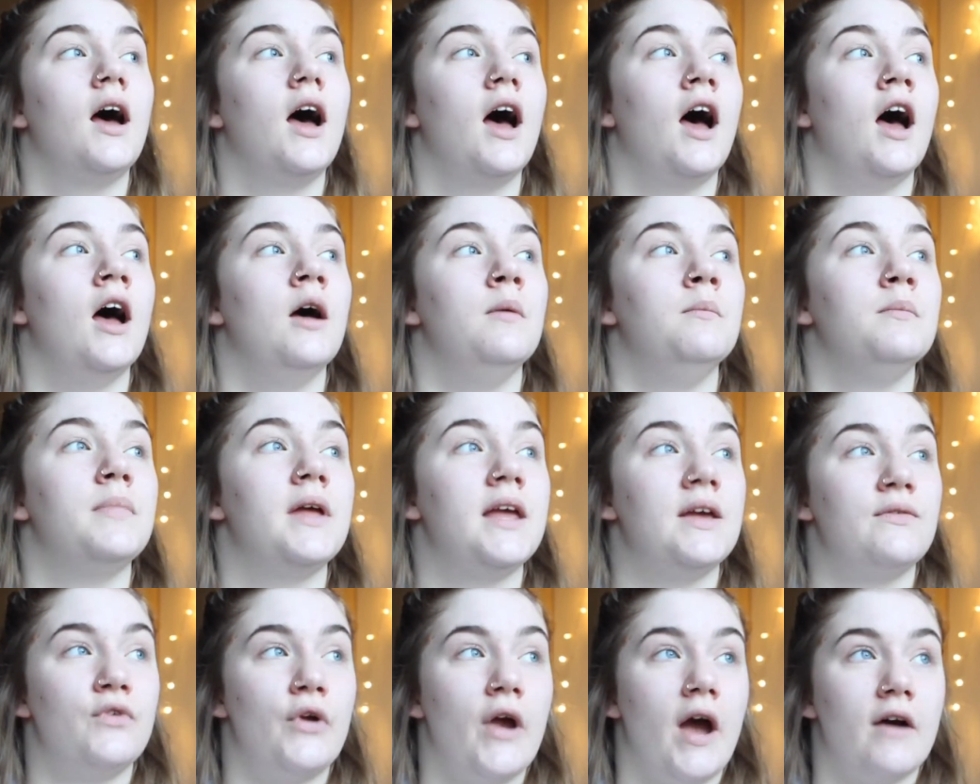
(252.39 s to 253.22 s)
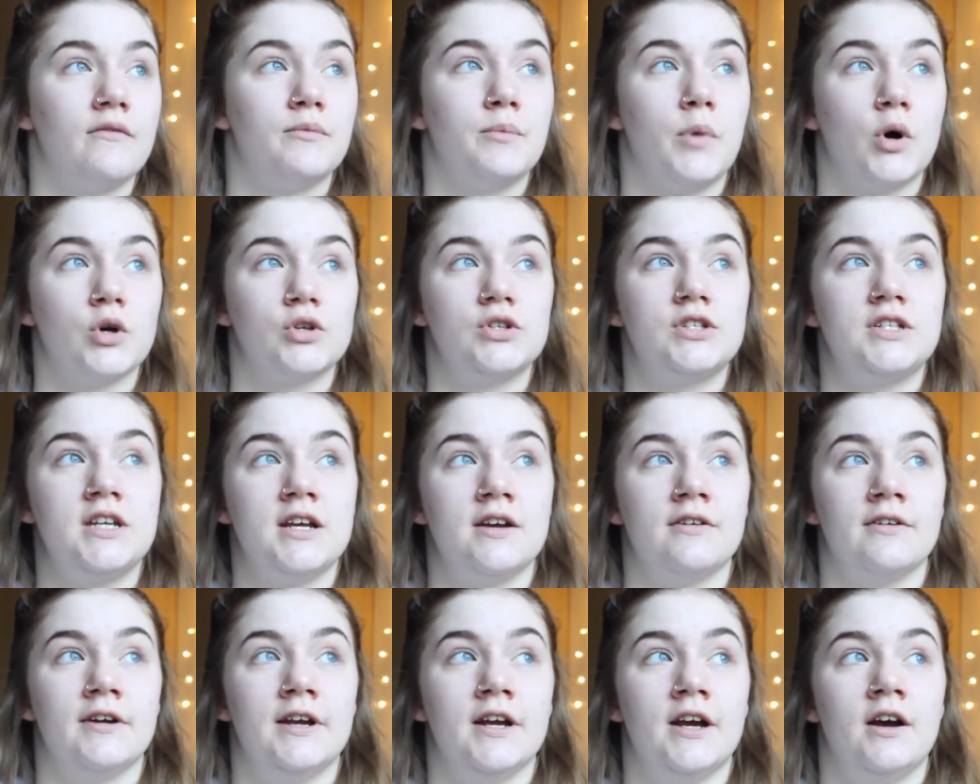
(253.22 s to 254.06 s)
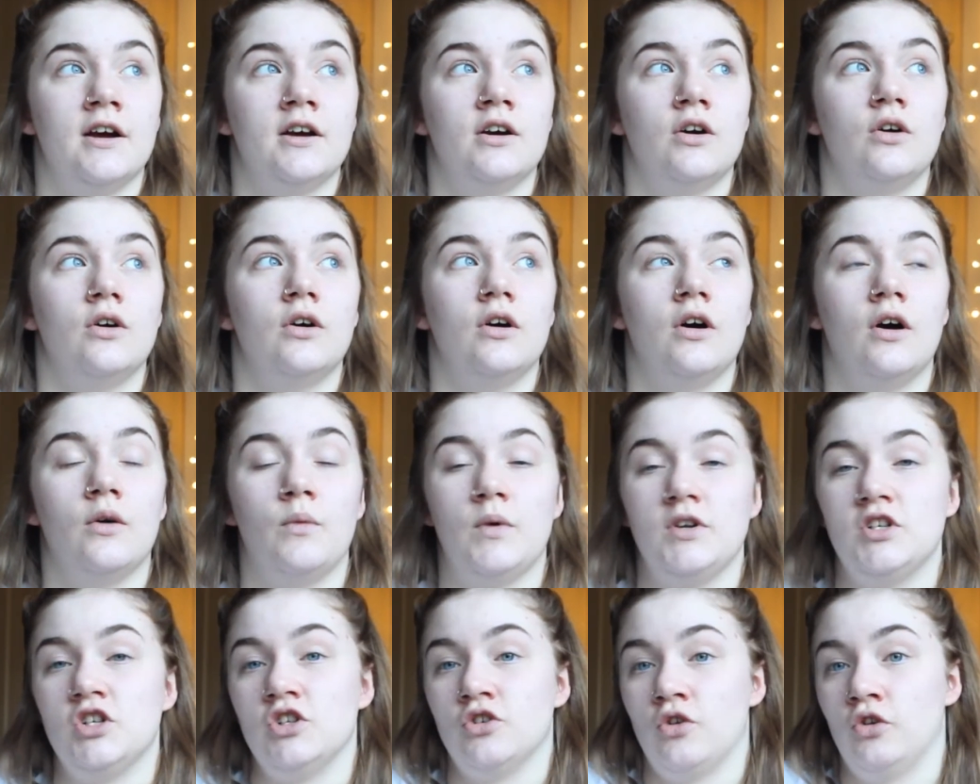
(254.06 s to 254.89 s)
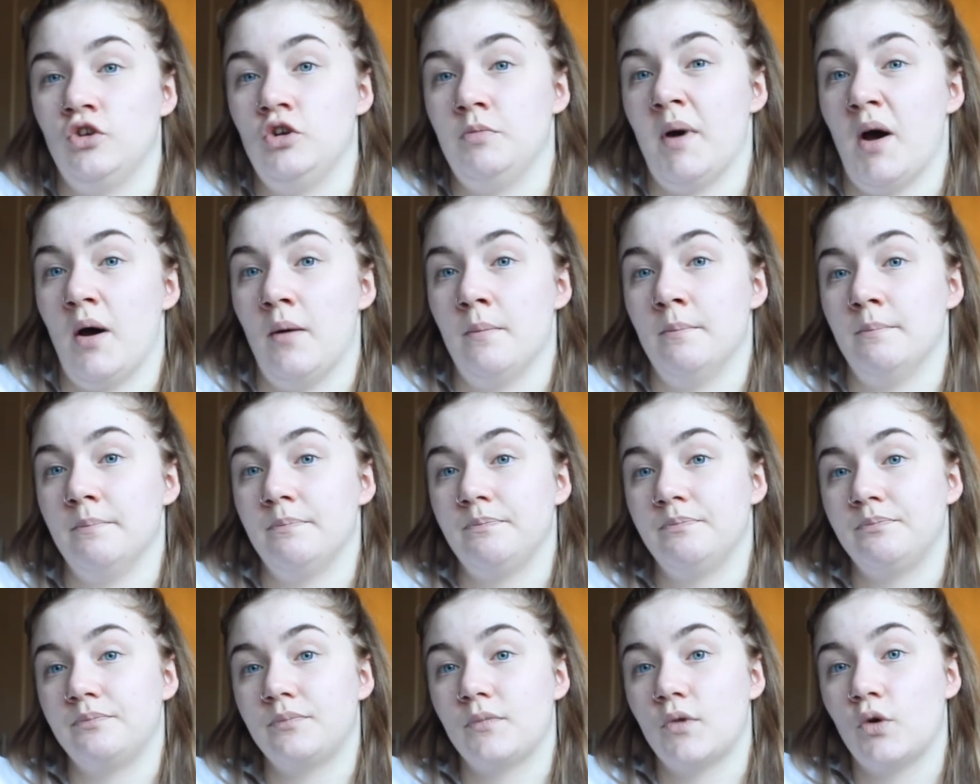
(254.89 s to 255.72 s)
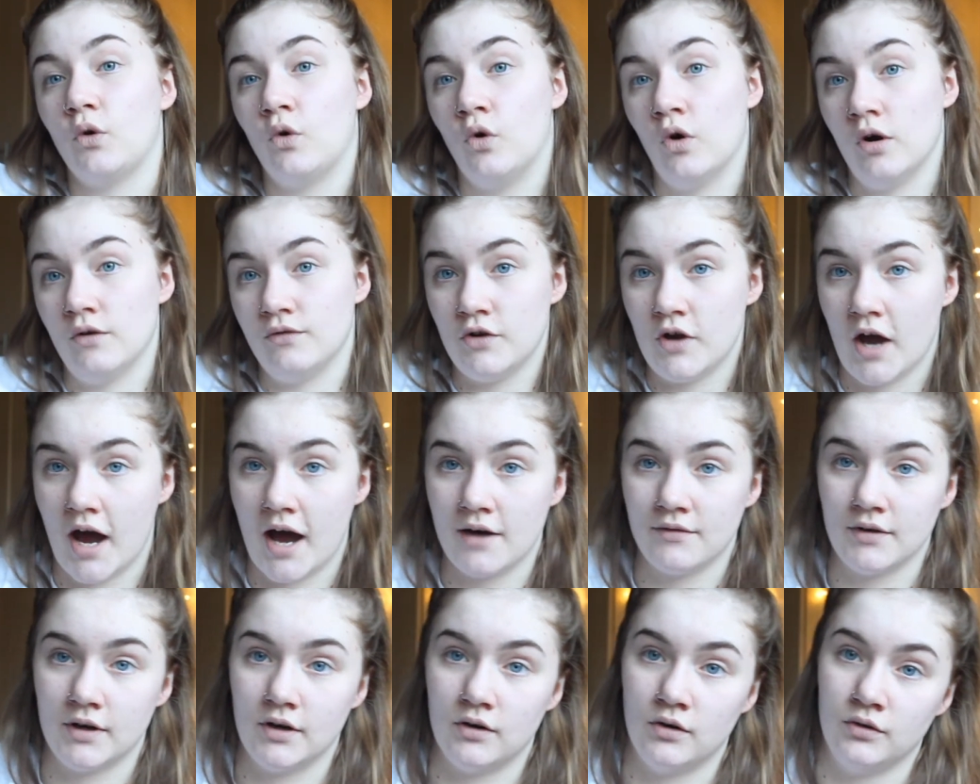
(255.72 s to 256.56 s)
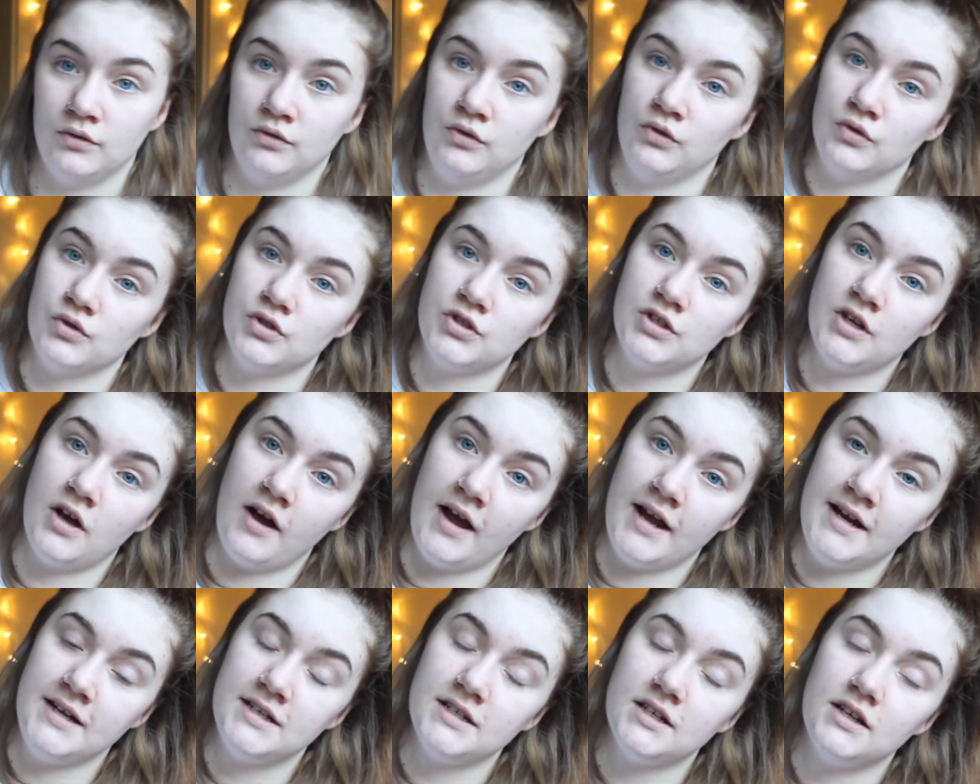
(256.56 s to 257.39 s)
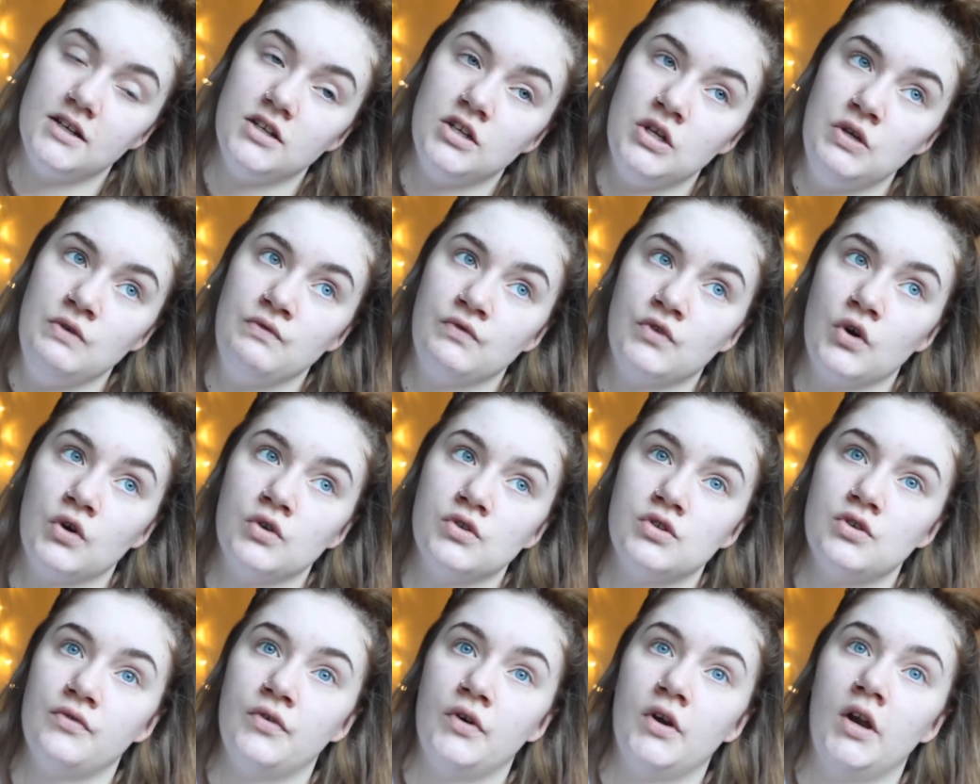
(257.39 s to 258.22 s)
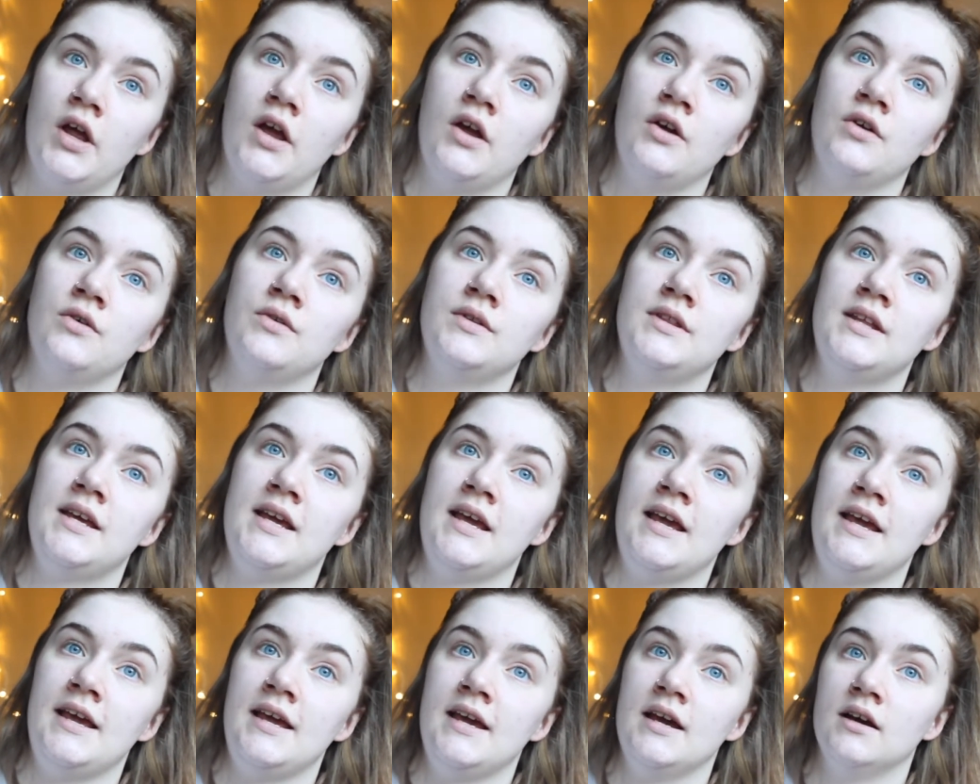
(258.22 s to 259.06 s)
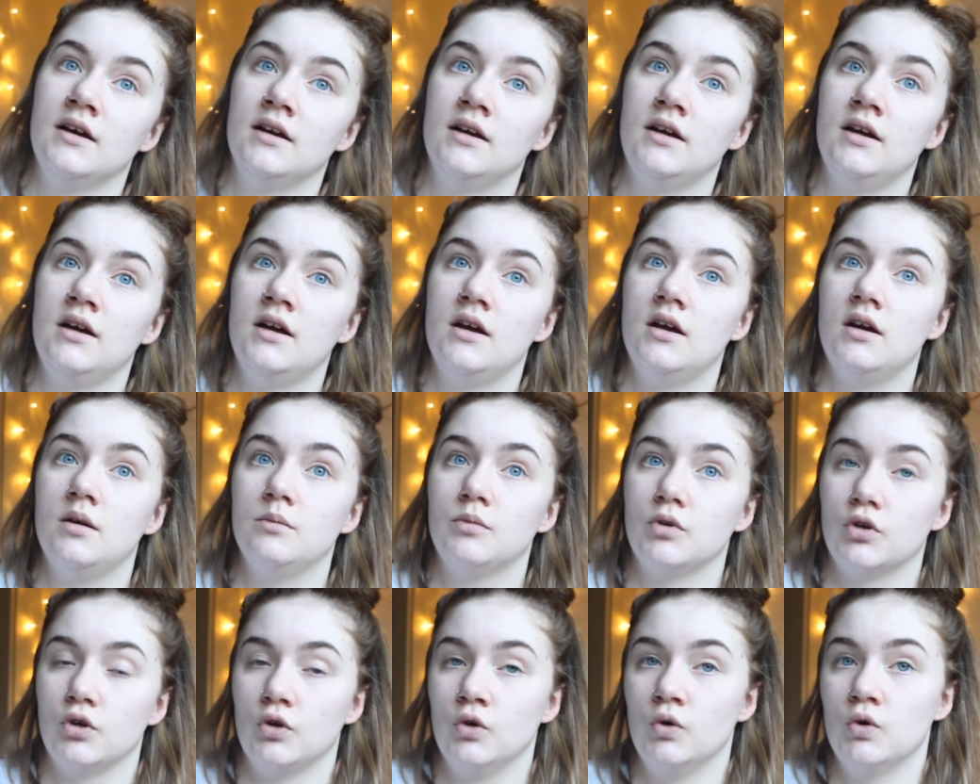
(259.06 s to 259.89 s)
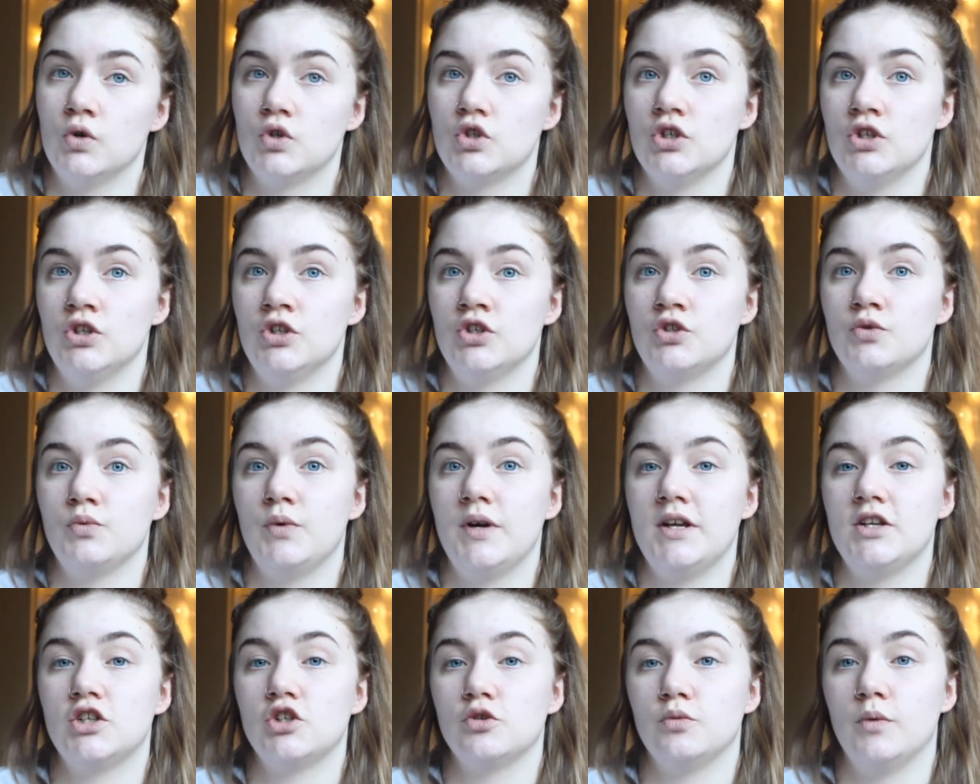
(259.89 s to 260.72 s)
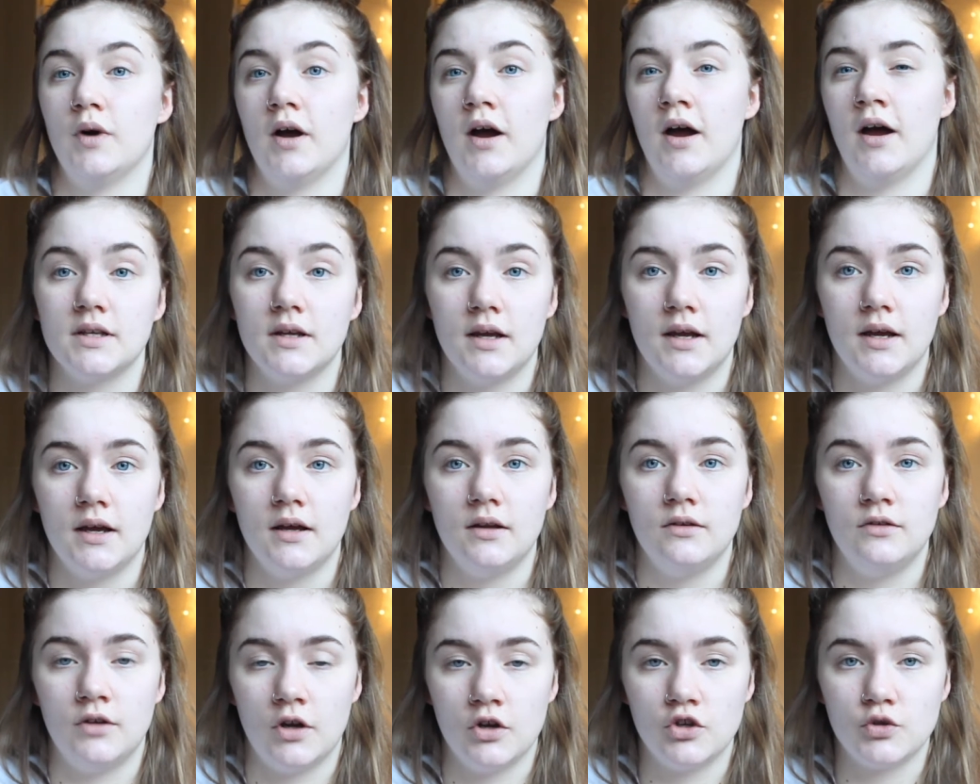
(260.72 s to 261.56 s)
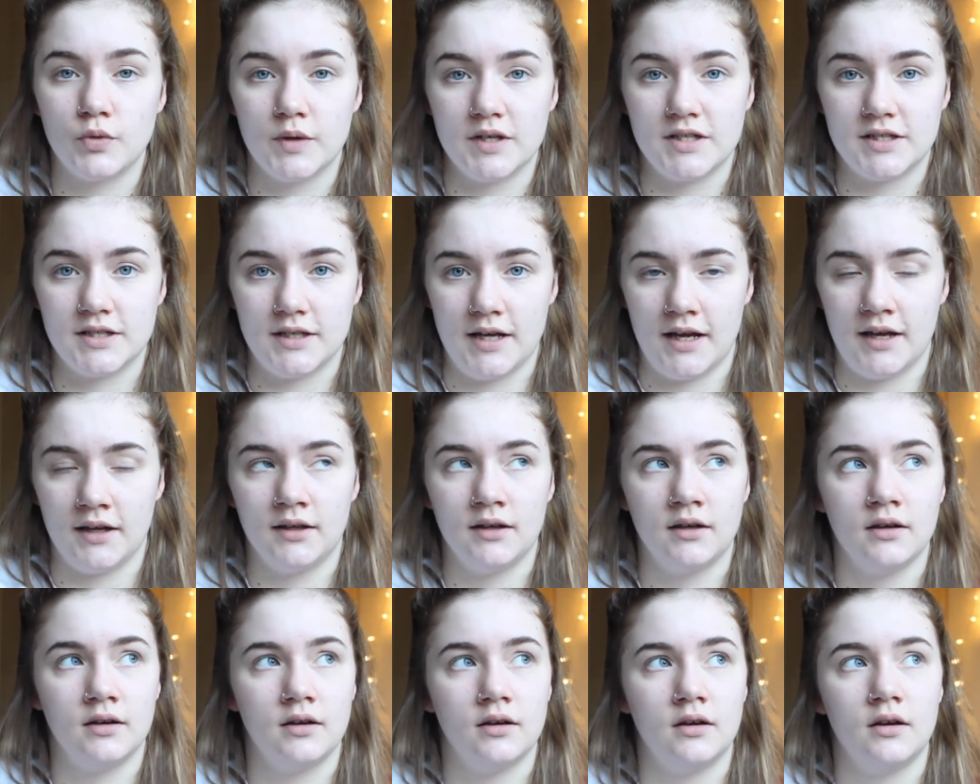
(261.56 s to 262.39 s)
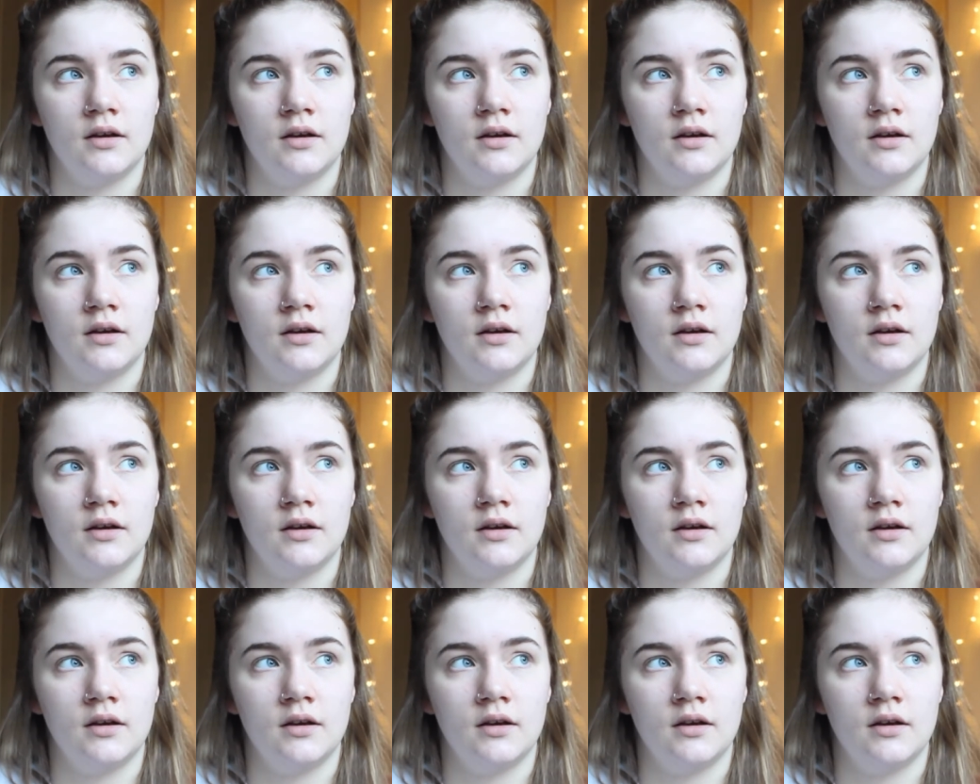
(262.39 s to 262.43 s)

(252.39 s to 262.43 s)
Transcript: If you have posterior, which is on your bum, or if you have it on your side, you've got to follow the precautions, which were no twisting,